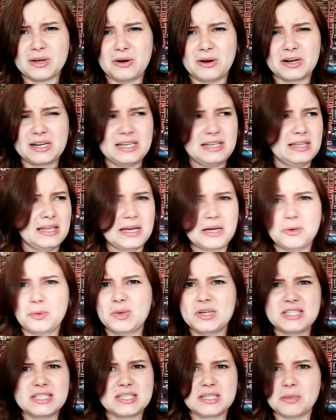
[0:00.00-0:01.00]
ugly. Like,
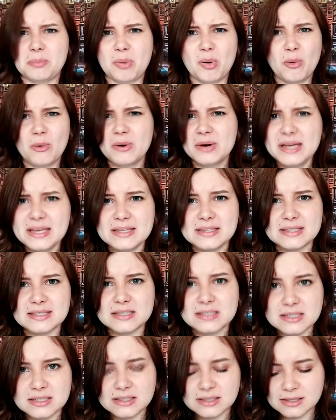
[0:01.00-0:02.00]
what's the
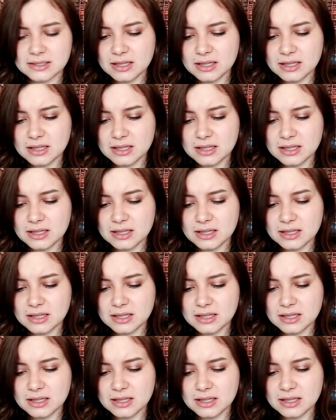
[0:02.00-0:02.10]
point?